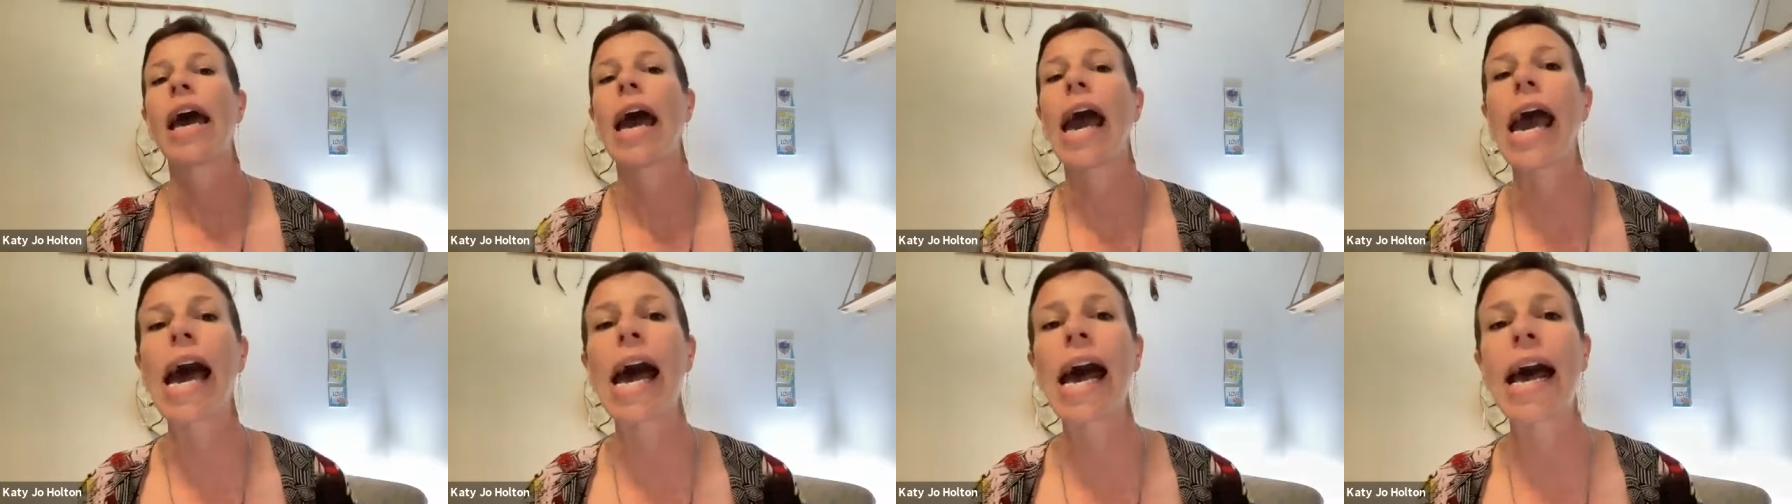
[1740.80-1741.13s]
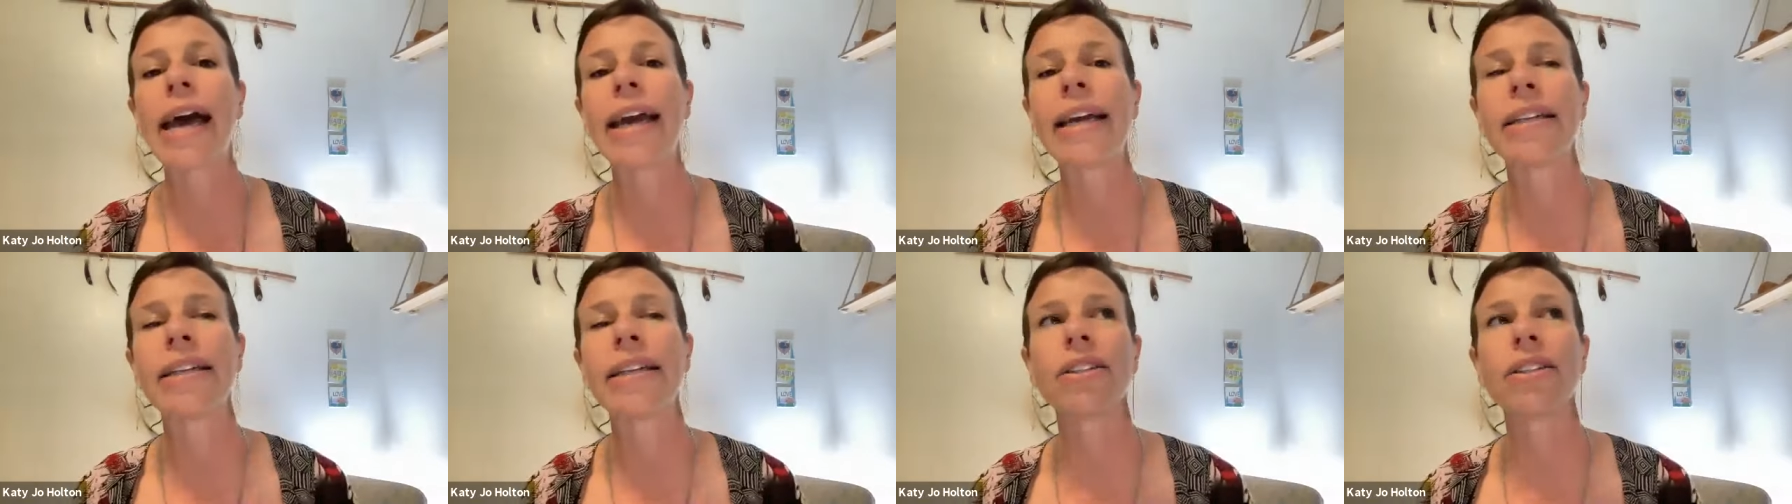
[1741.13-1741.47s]

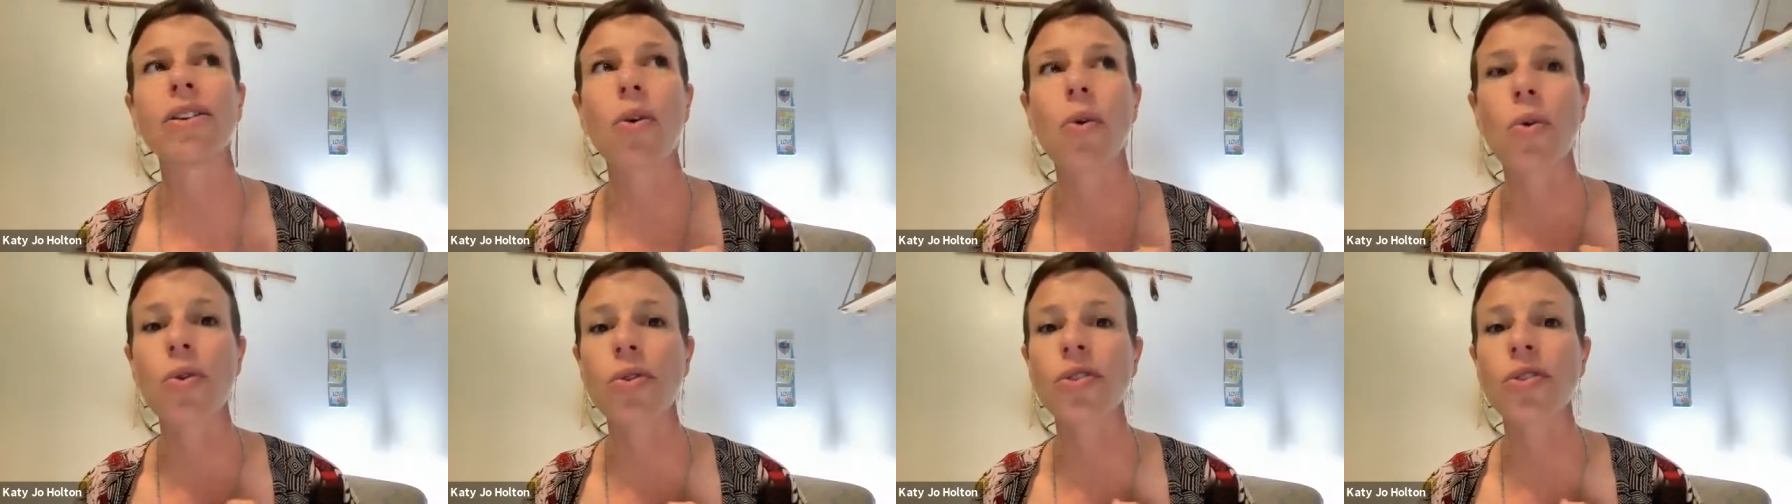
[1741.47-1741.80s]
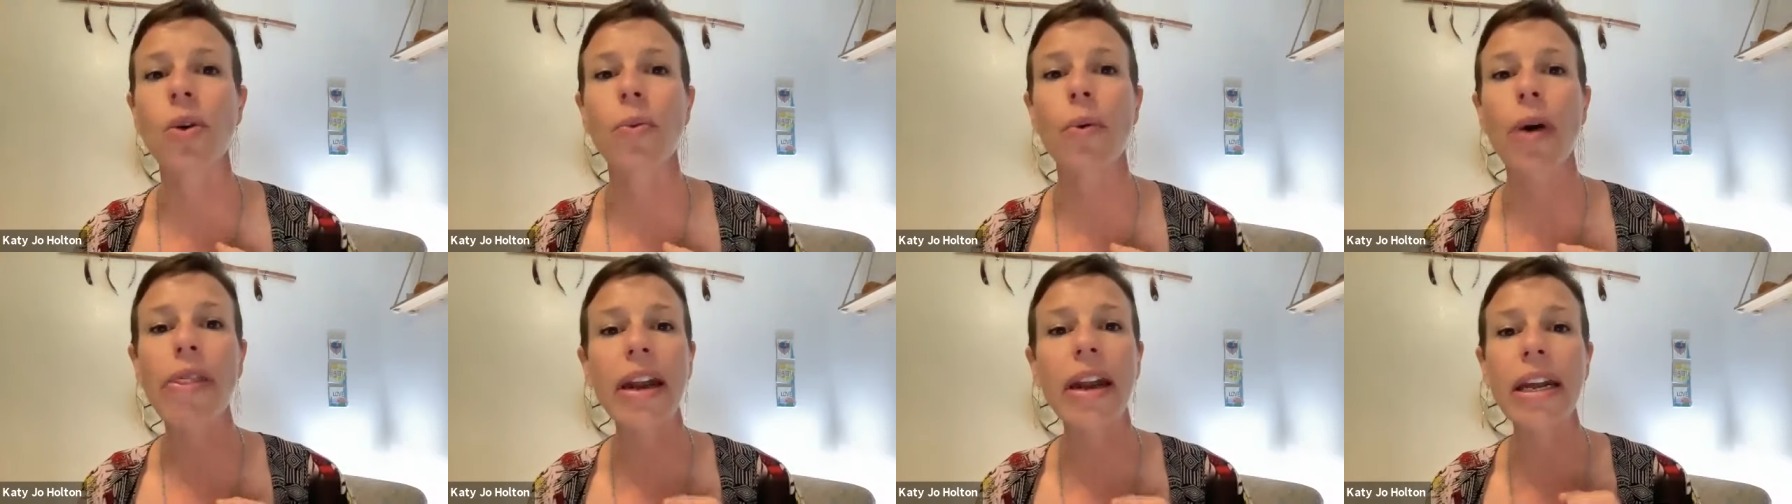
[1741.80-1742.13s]
And
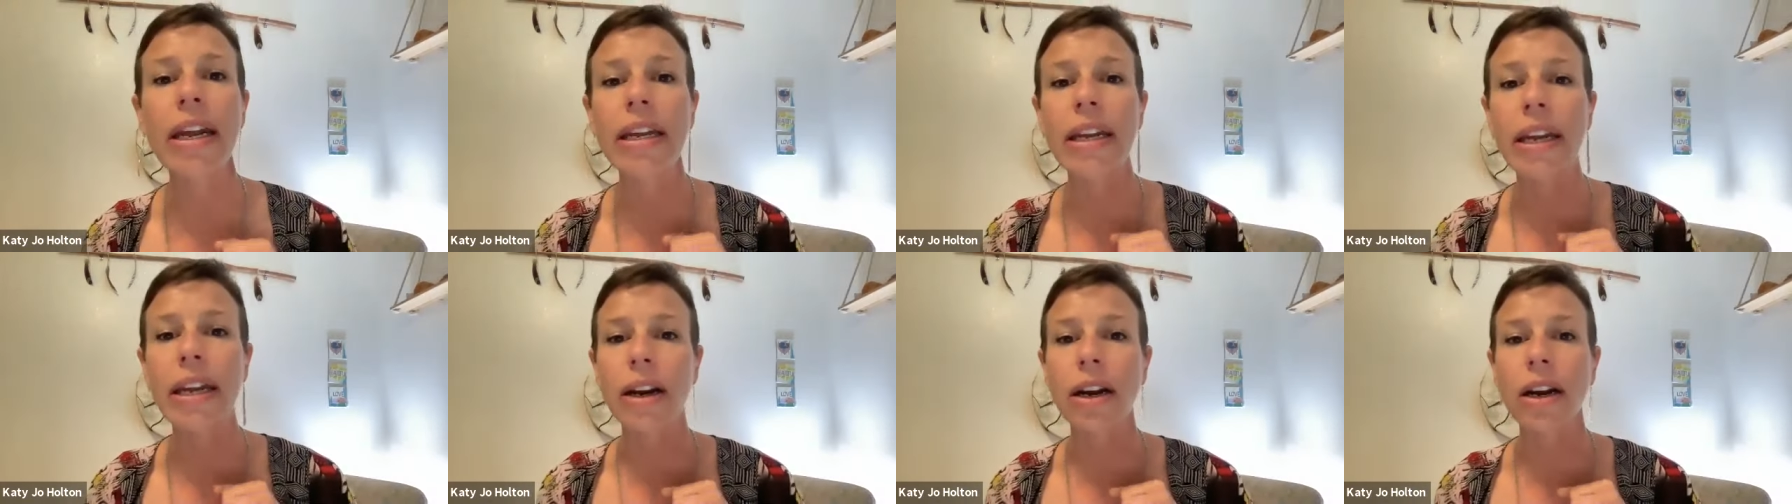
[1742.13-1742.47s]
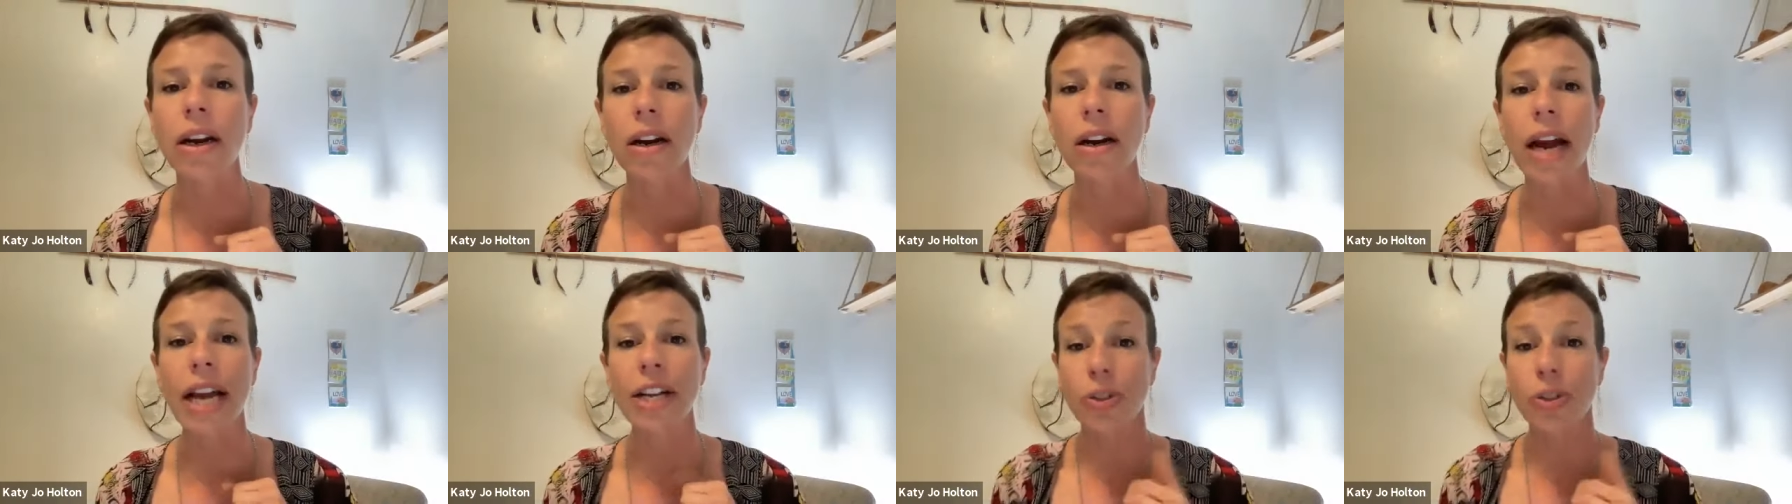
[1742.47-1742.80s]
also within a
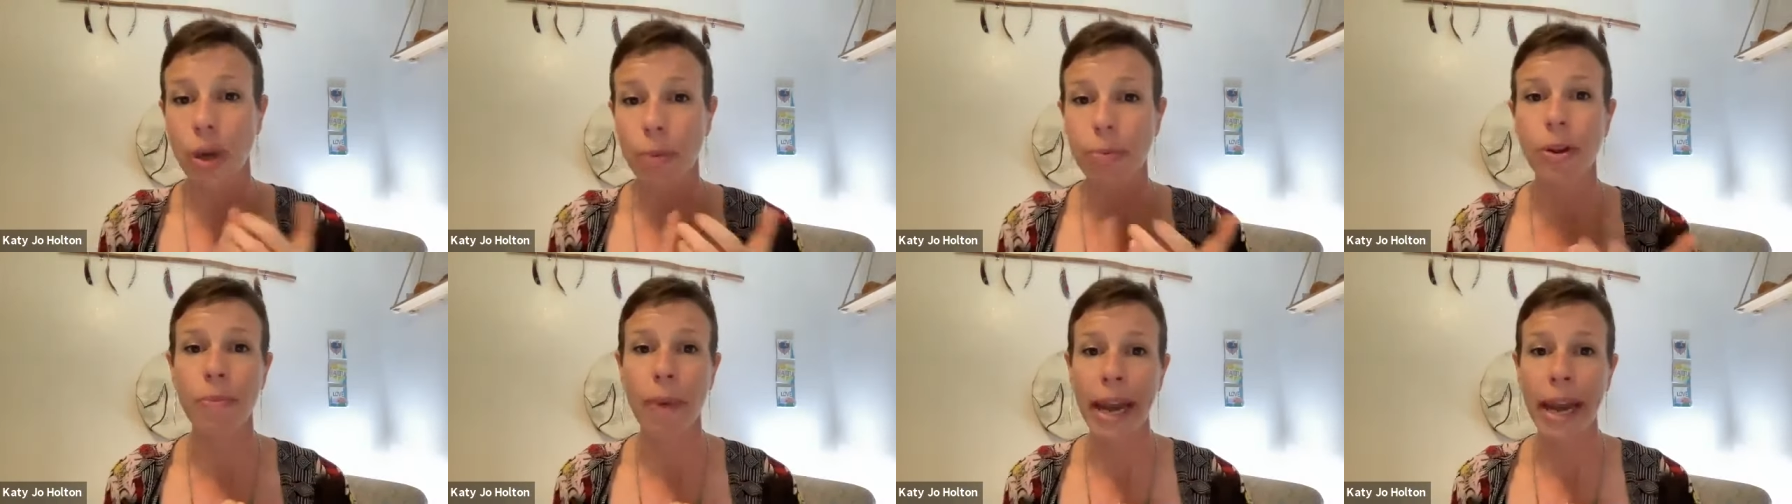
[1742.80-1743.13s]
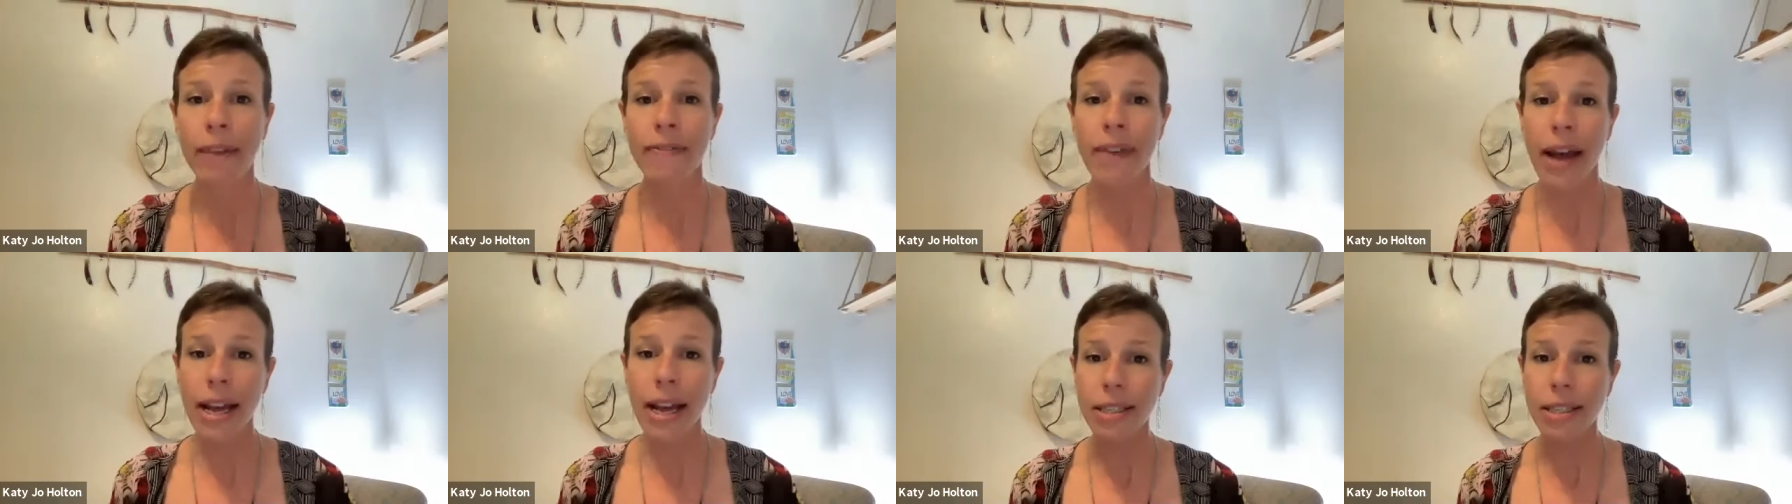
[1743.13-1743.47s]
year, I tripled my
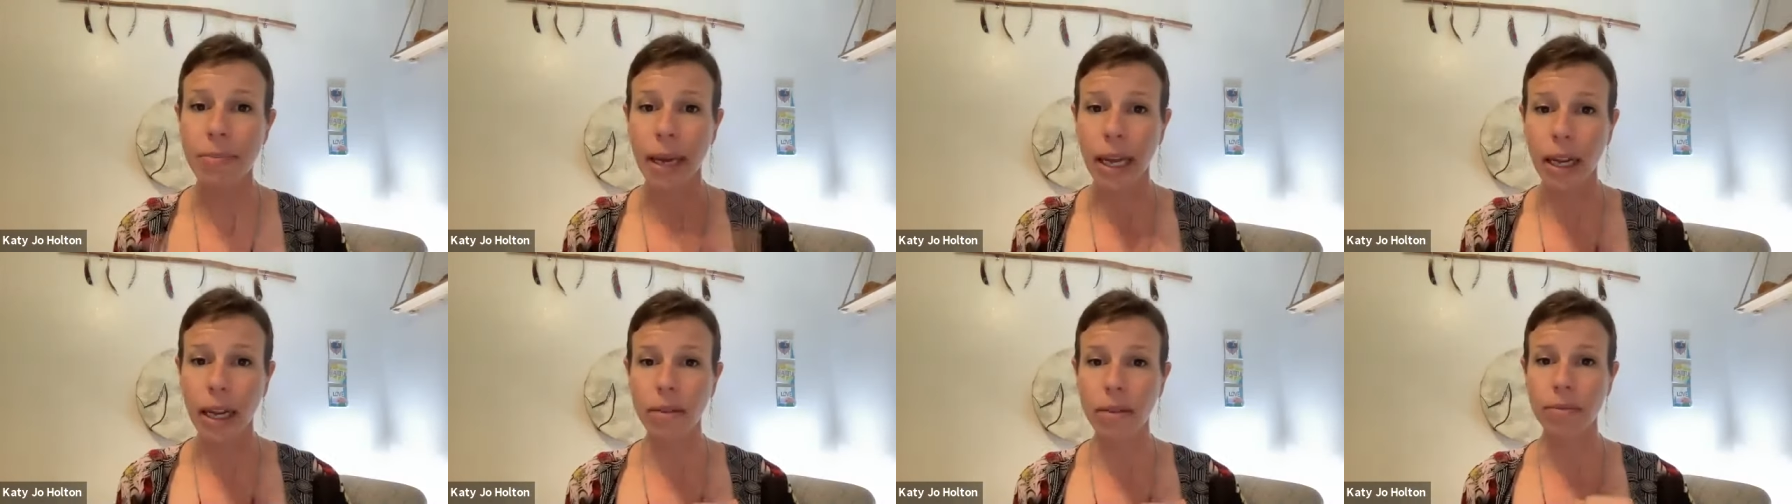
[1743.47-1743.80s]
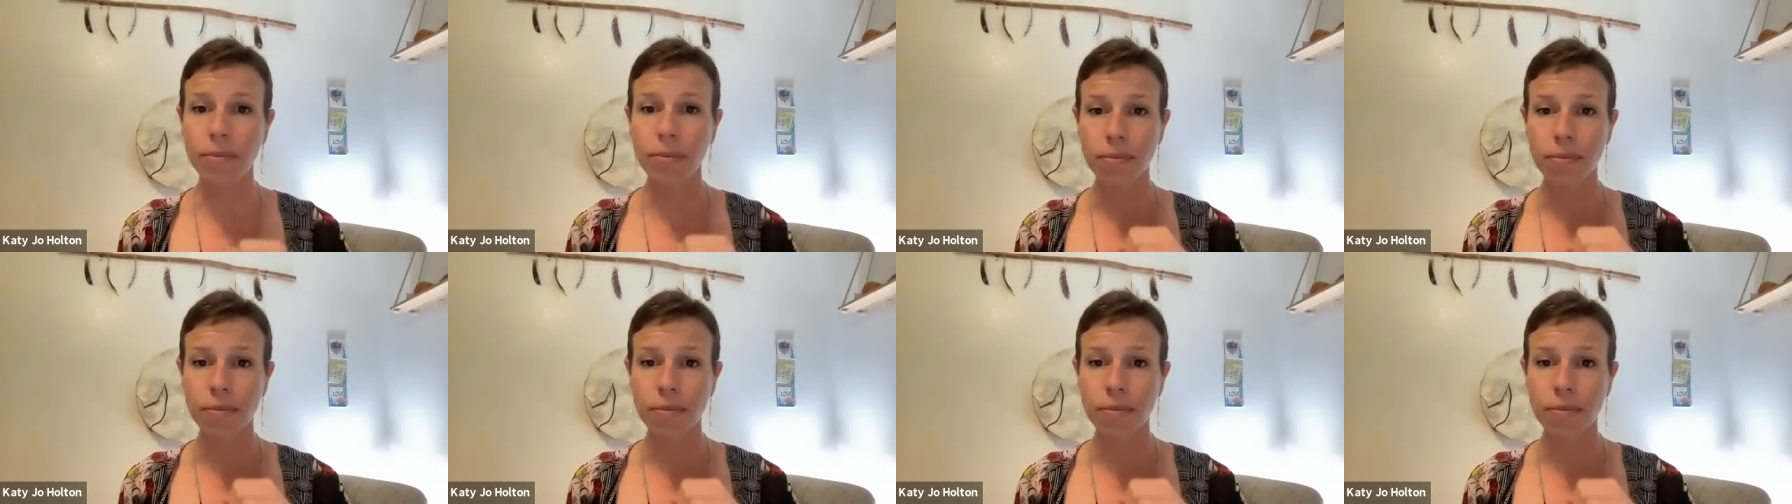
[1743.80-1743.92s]
investment.